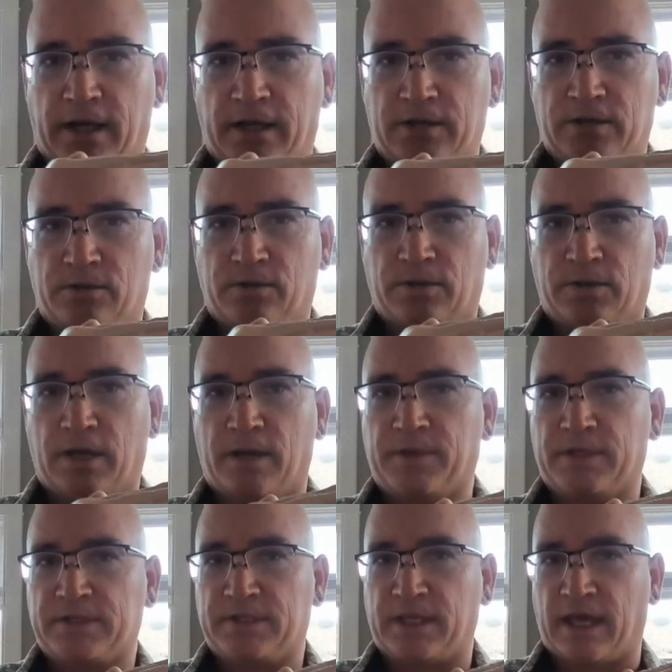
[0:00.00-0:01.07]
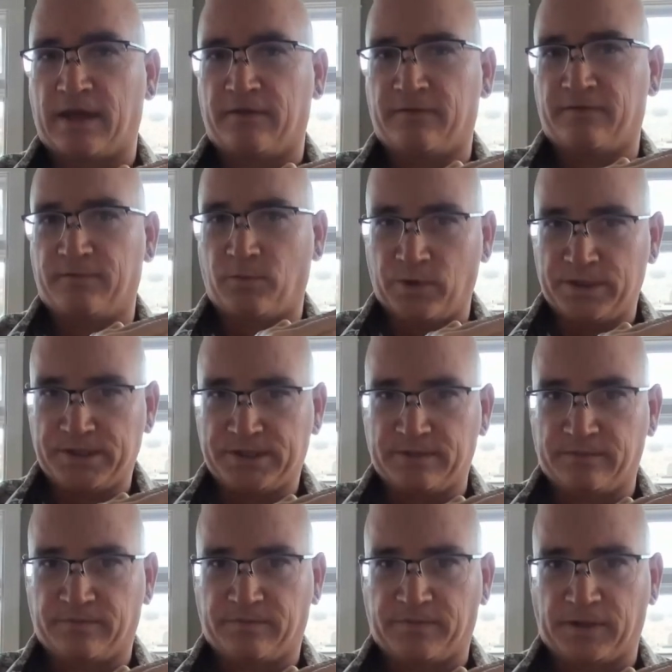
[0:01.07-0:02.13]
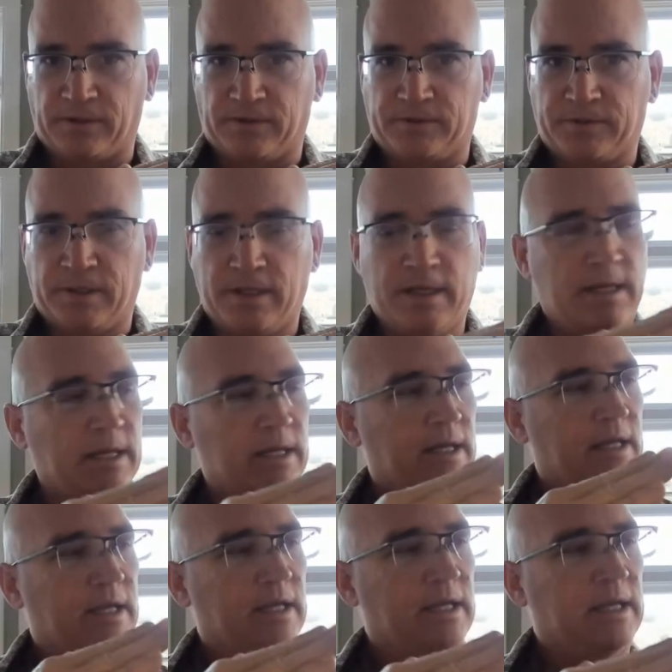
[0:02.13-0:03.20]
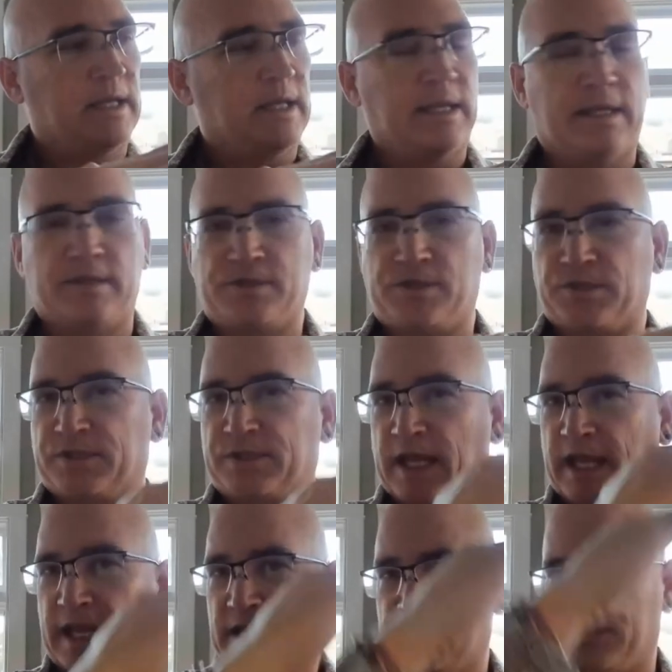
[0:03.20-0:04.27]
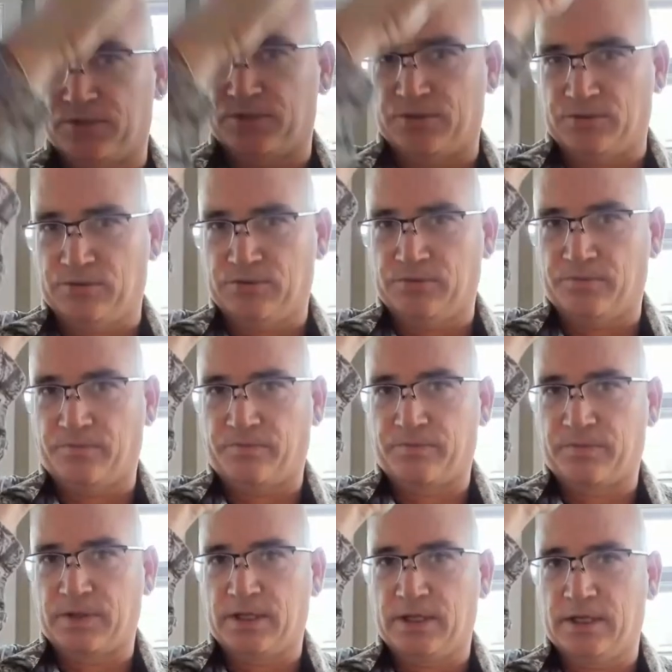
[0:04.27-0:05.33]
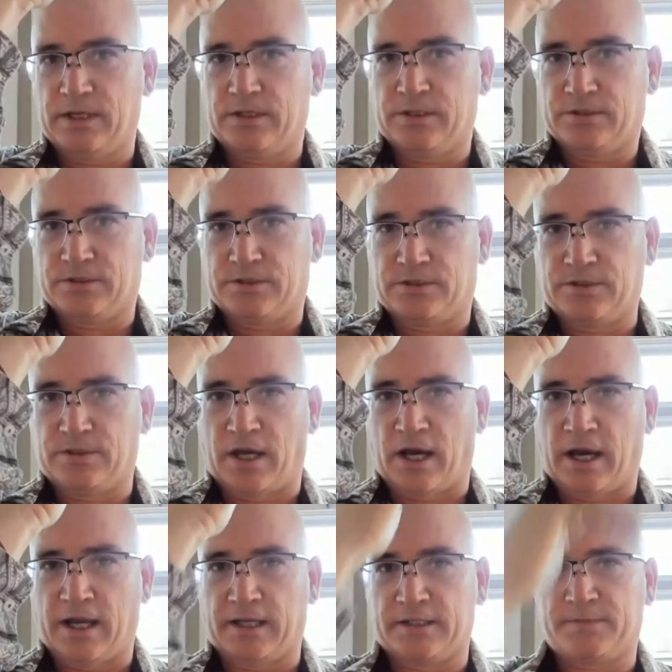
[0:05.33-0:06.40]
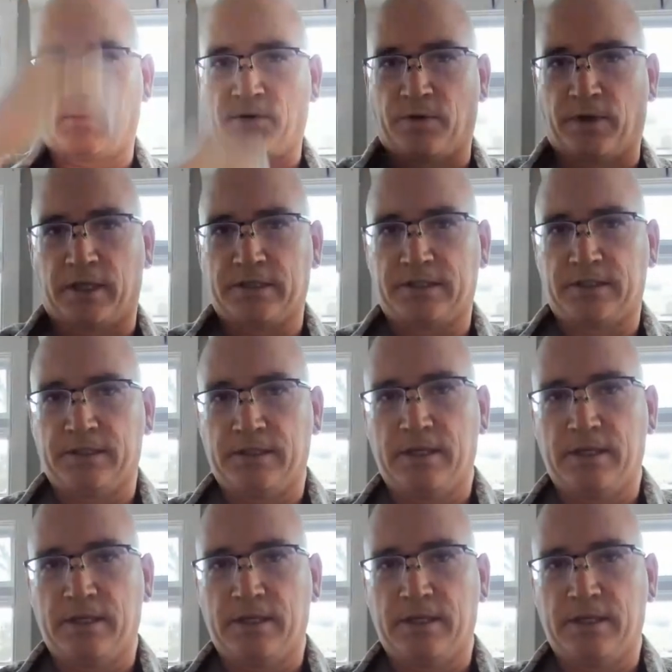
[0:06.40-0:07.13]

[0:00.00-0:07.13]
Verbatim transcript: and you come into that wisdom field, it just takes you to the highest point.